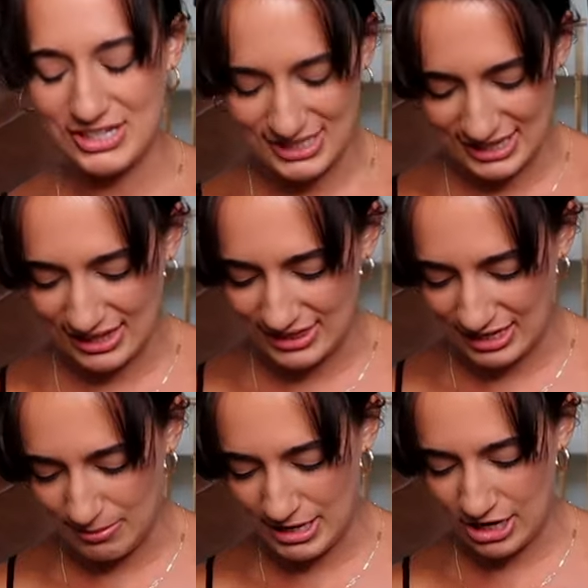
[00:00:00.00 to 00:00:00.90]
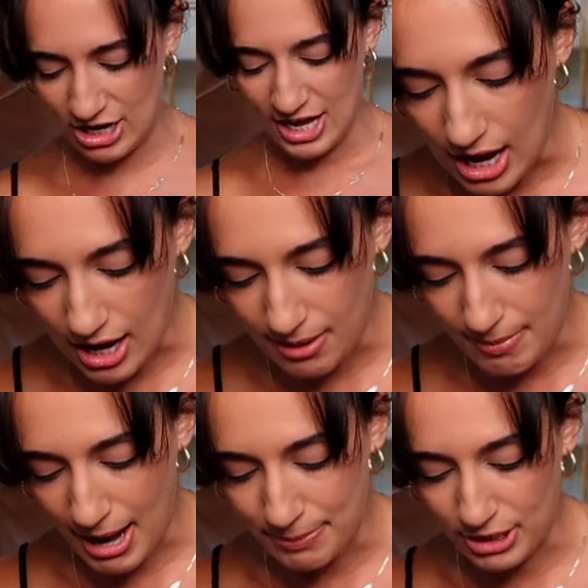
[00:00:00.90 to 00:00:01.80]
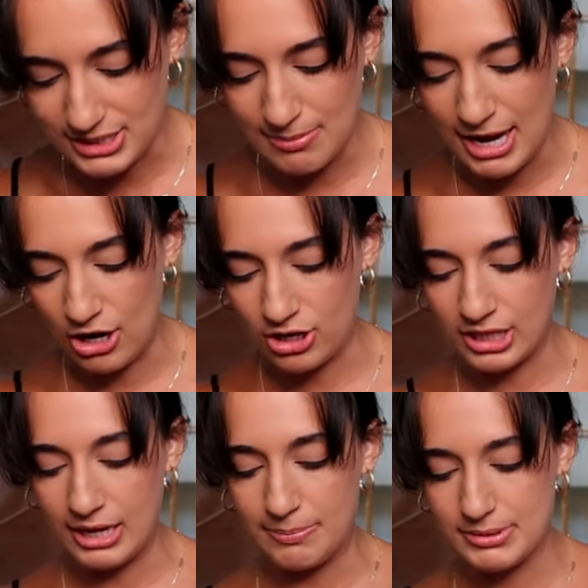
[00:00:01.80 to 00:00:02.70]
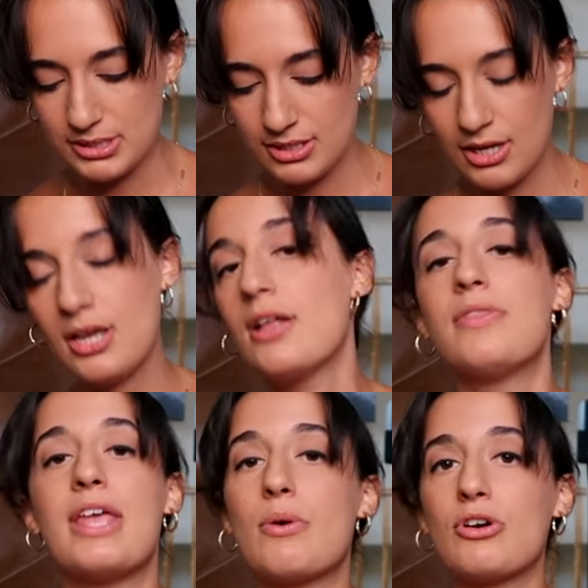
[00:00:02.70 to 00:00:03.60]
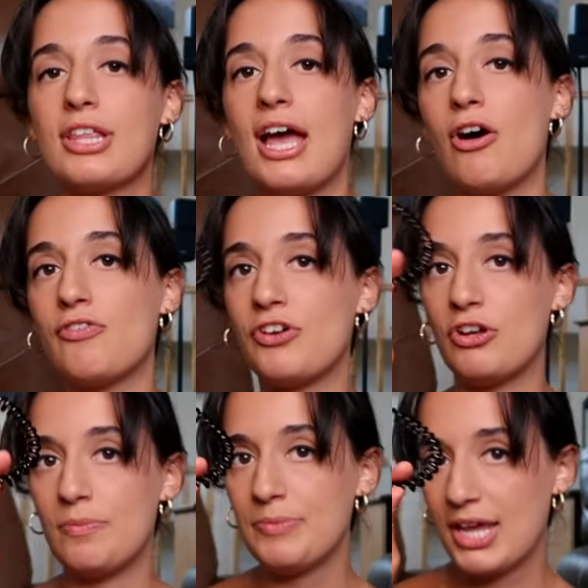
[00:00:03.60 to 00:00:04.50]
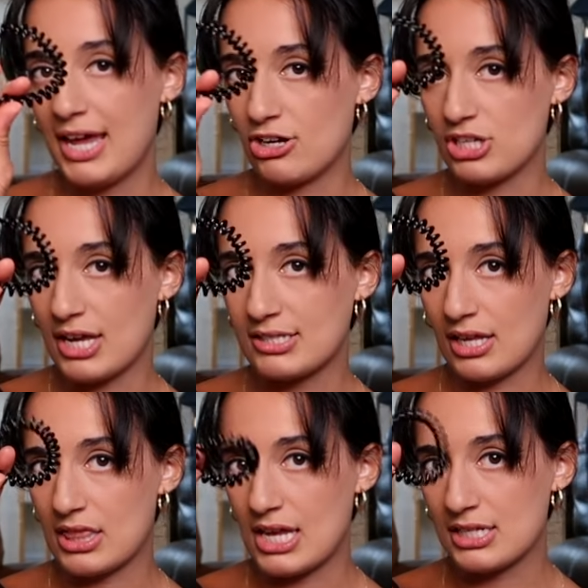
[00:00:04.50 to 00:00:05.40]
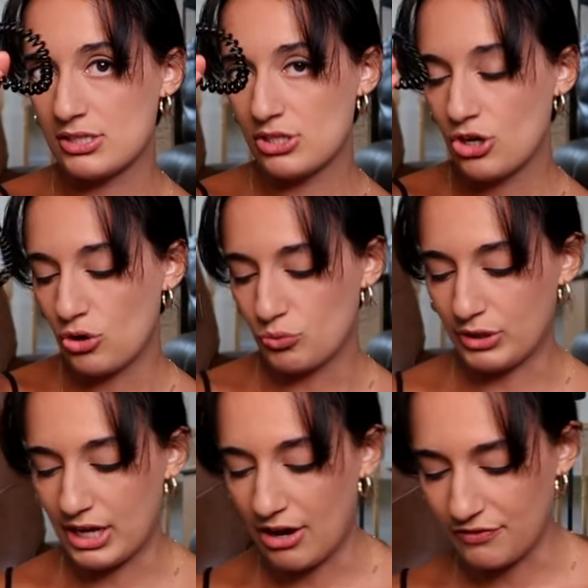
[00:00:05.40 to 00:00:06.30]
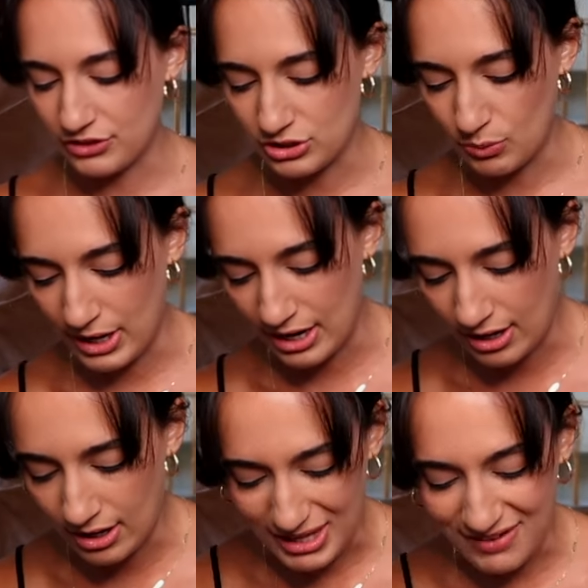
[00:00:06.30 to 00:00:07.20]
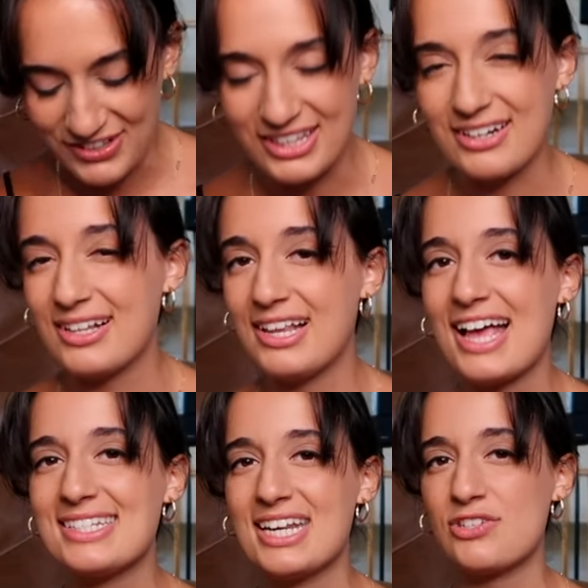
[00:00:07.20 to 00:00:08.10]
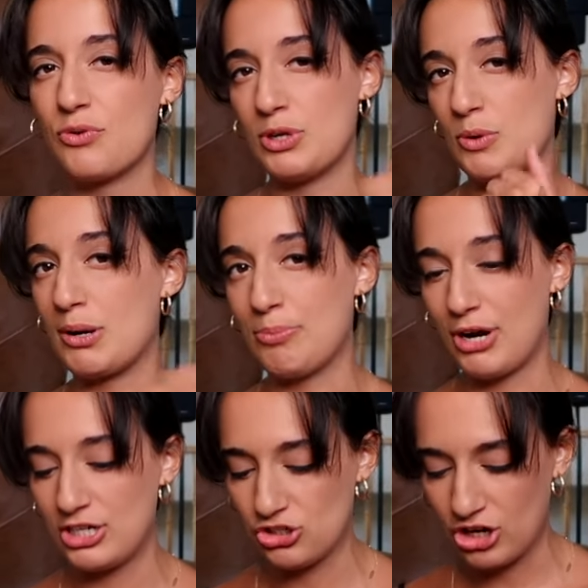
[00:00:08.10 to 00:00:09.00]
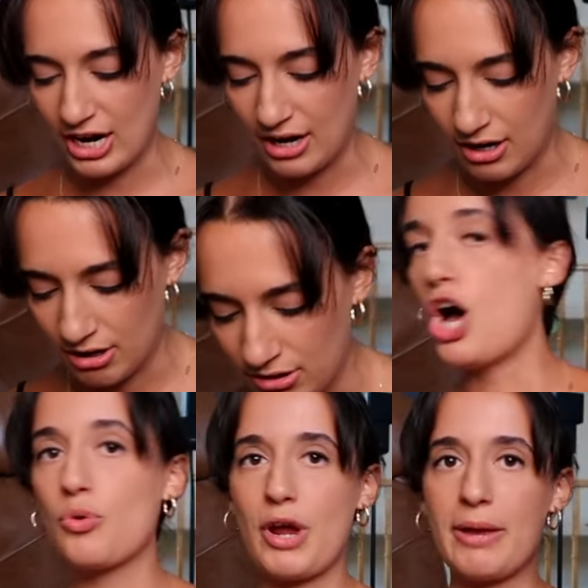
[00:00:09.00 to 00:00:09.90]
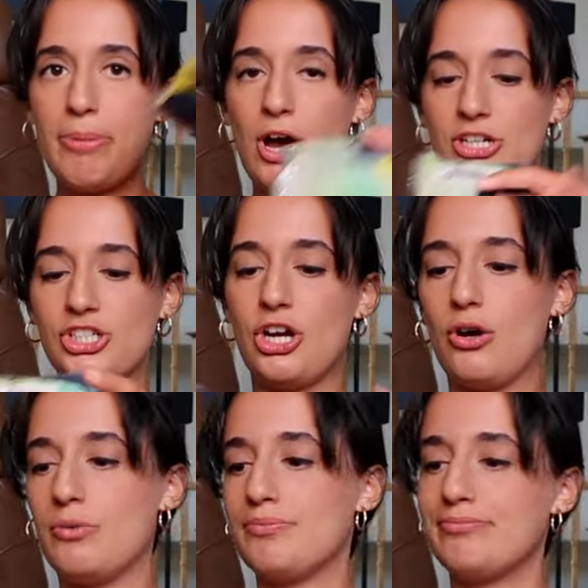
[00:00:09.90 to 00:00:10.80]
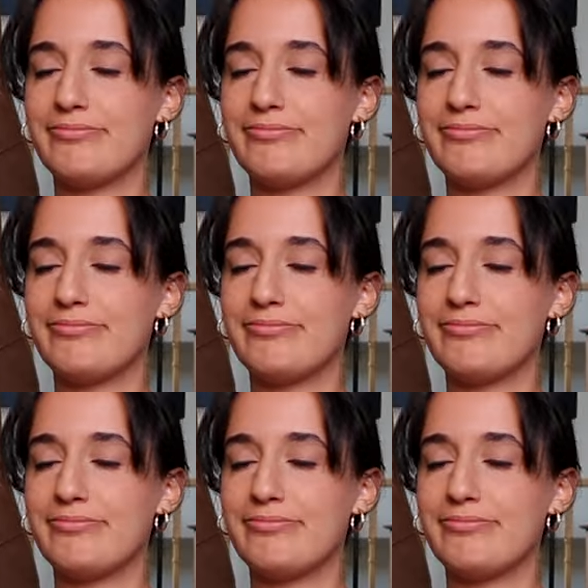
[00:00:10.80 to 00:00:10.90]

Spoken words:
Do you see the theme here? I brought some hair clips. They were really helpful. Hair ties like this, really helpful to wear. Even little elastics for when you want to braid your hair. A rain poncho.